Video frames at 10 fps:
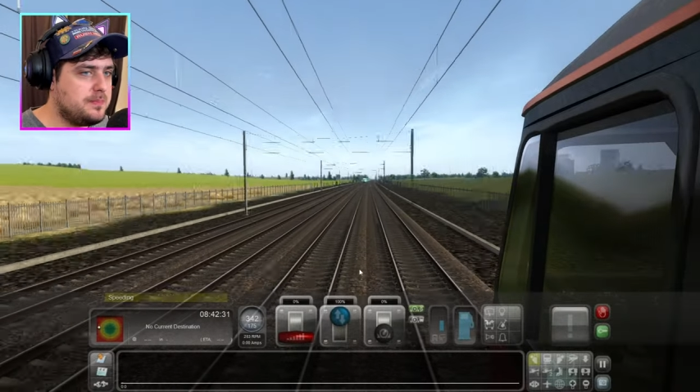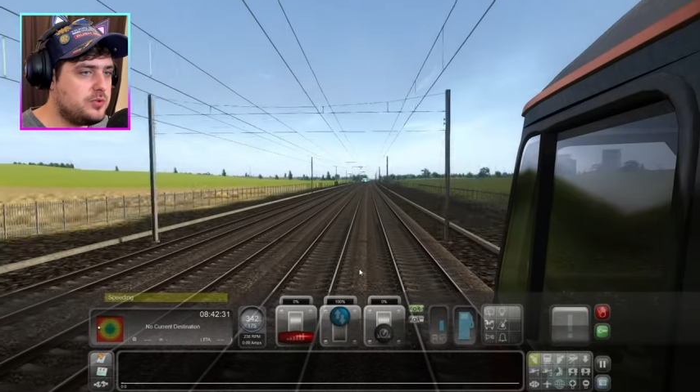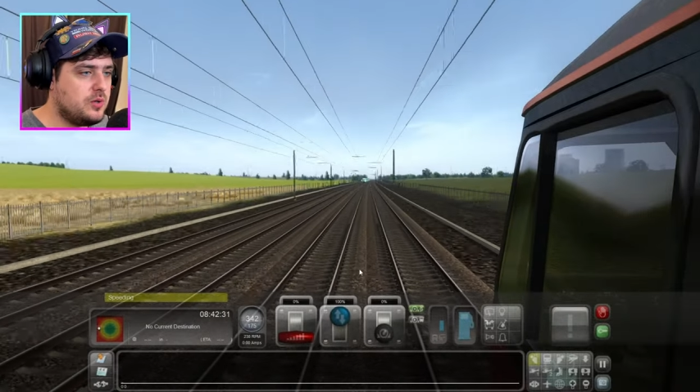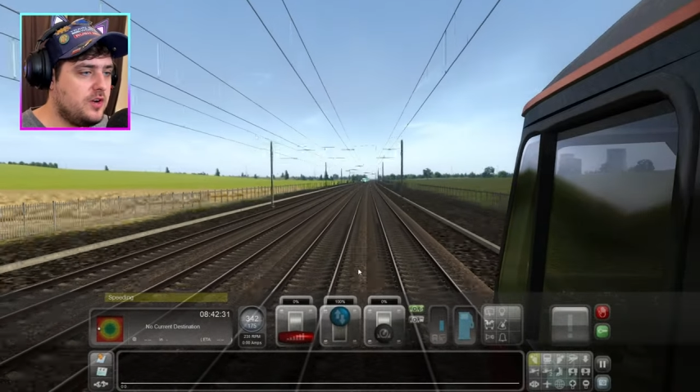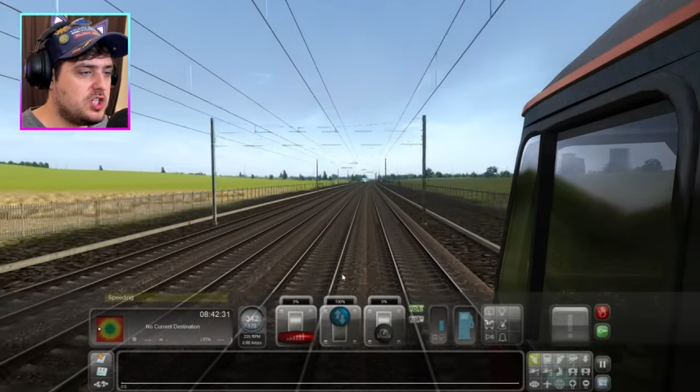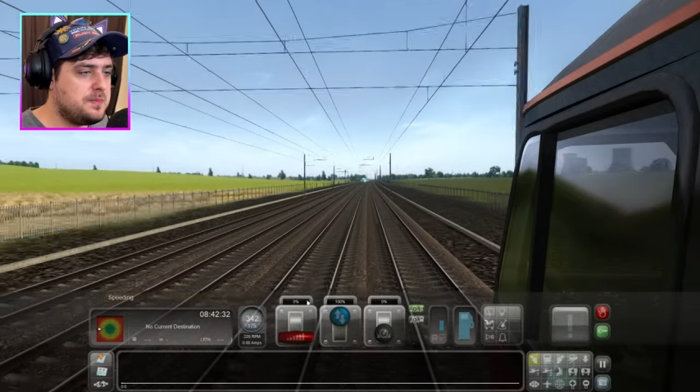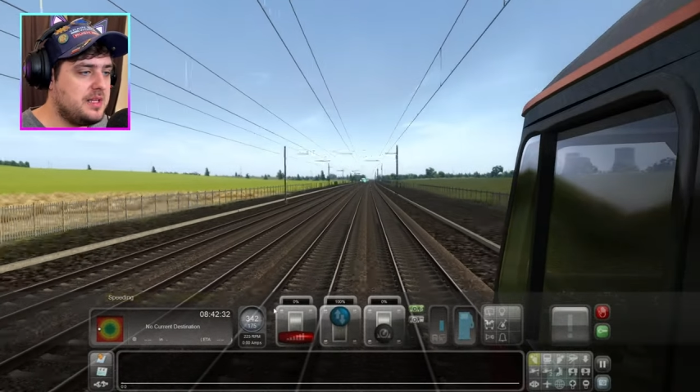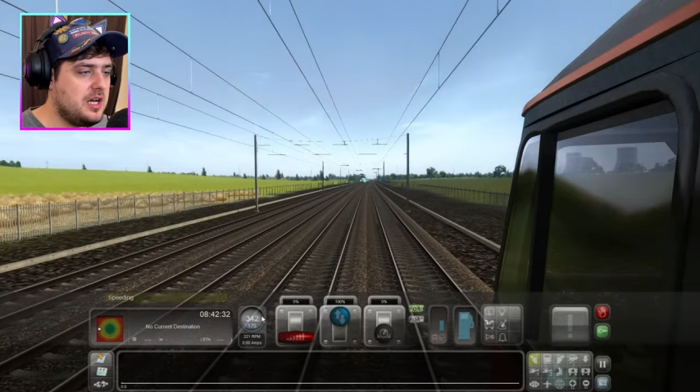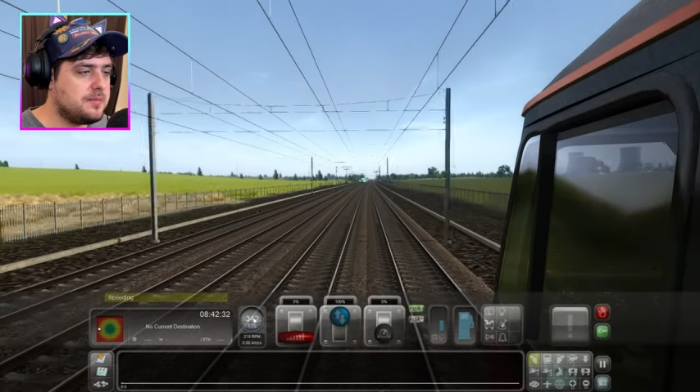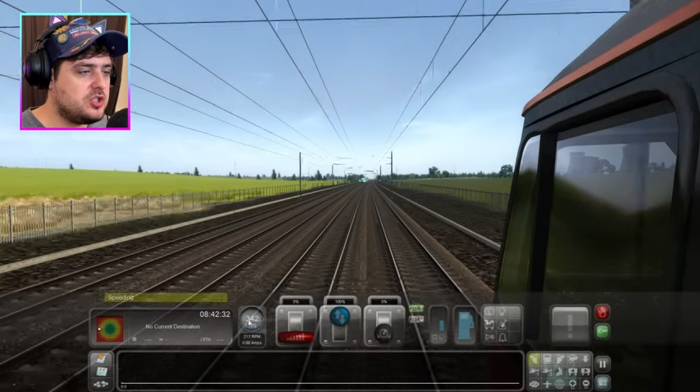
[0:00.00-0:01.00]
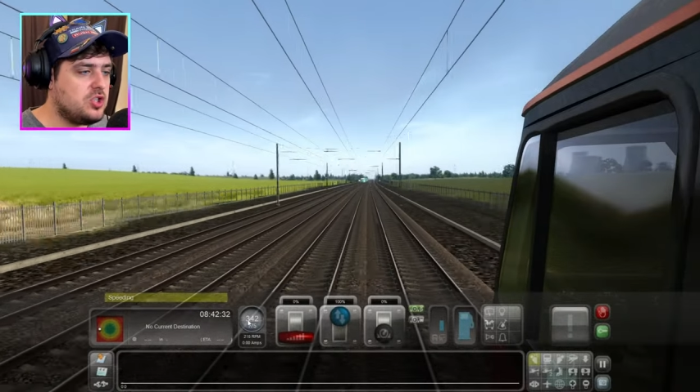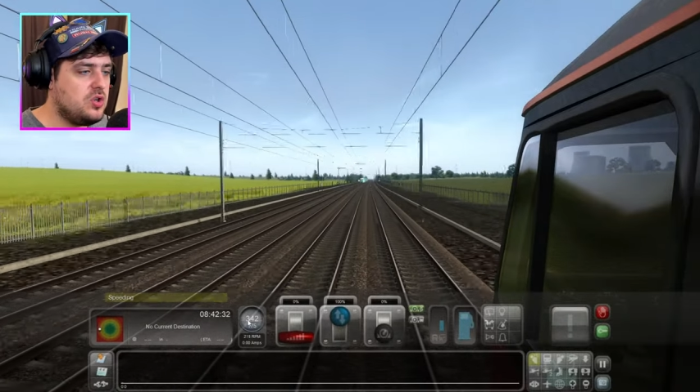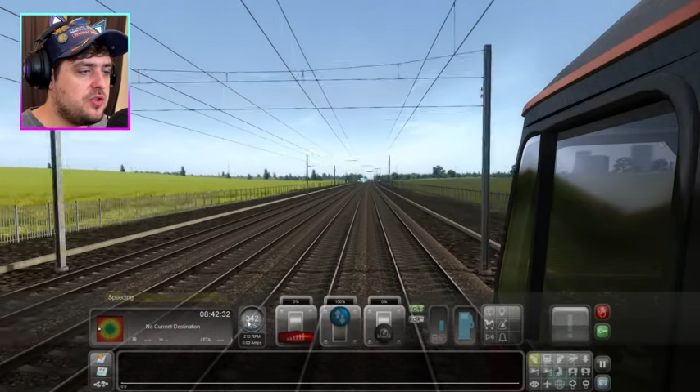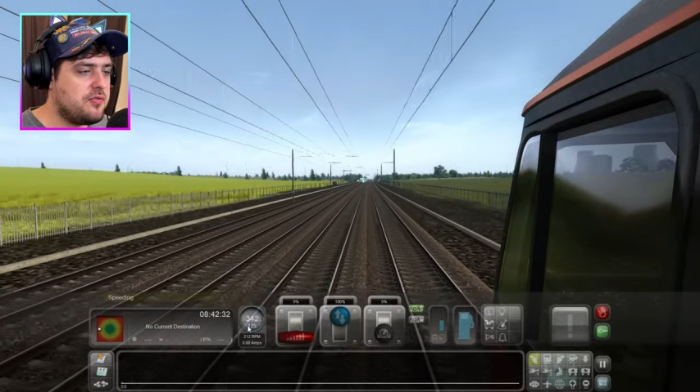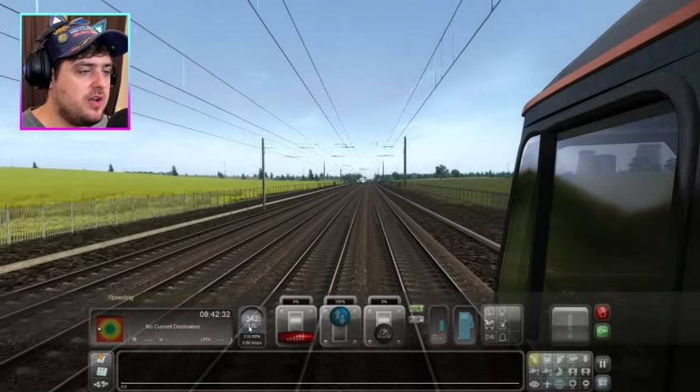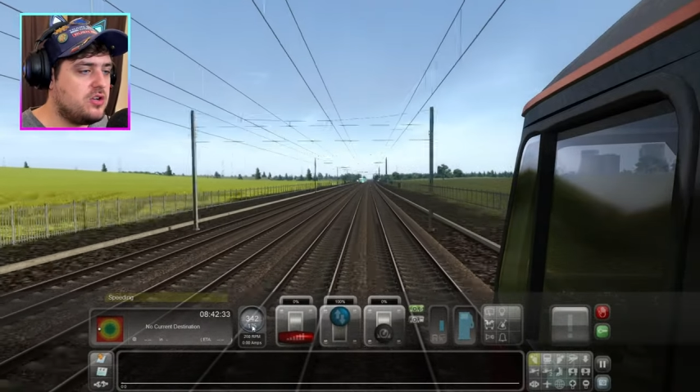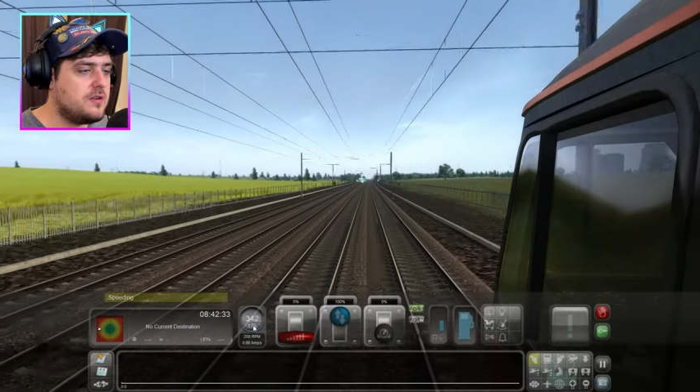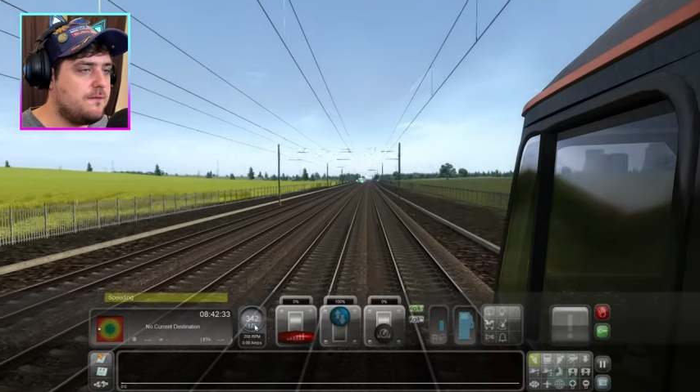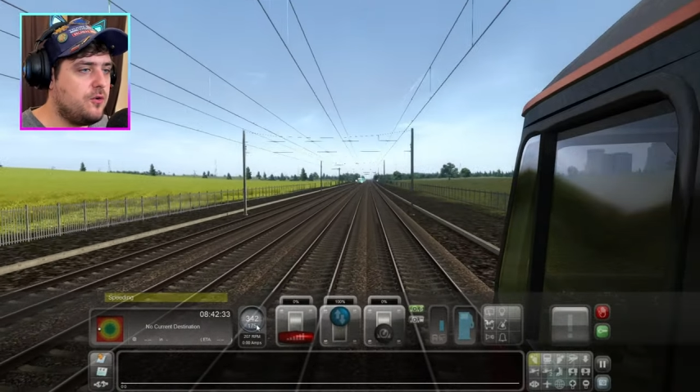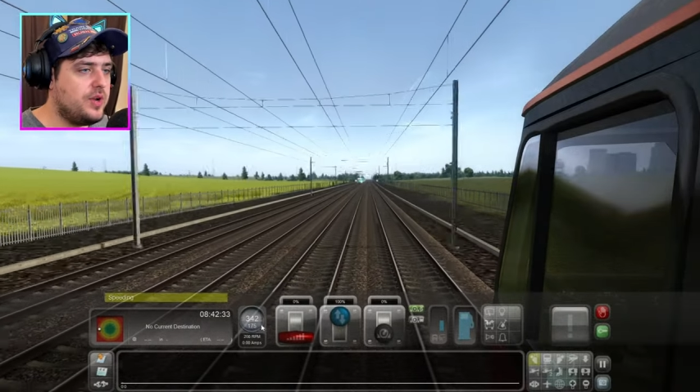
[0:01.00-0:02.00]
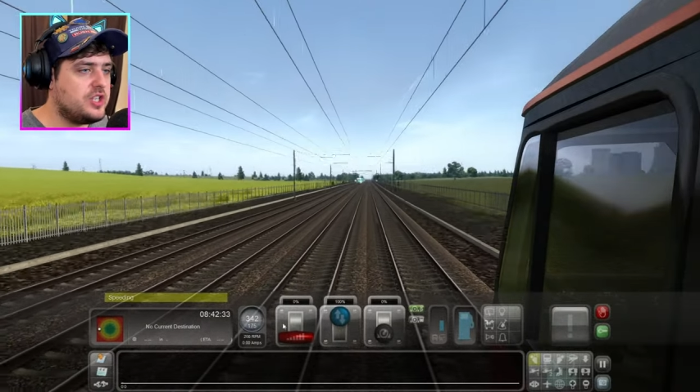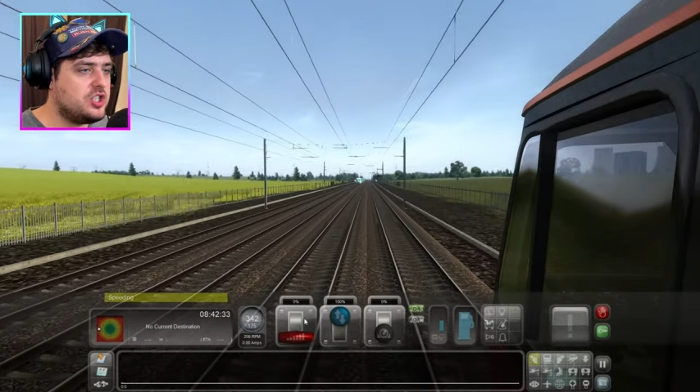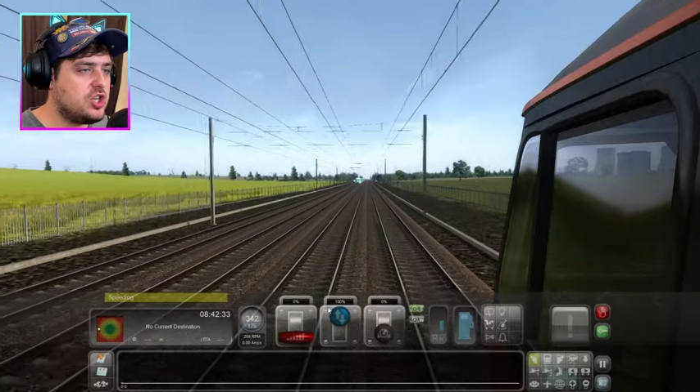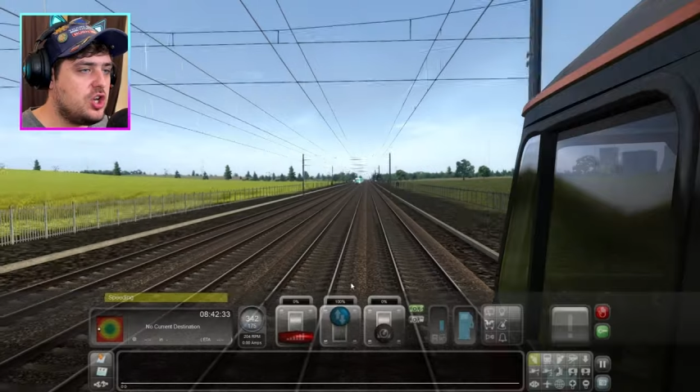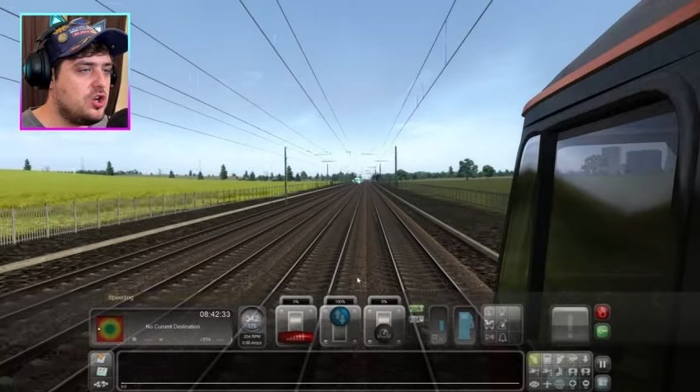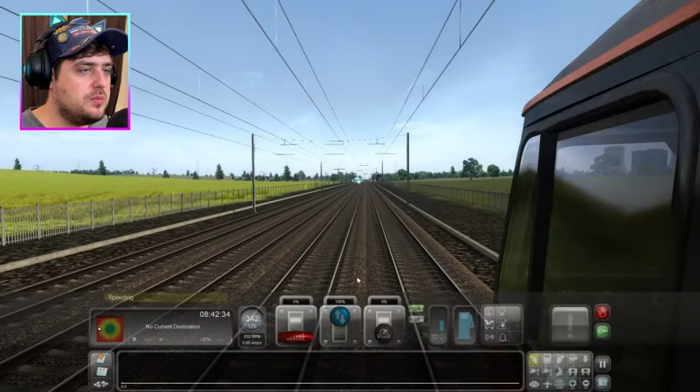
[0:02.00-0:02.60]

So if I speed up to three hundred forty-two,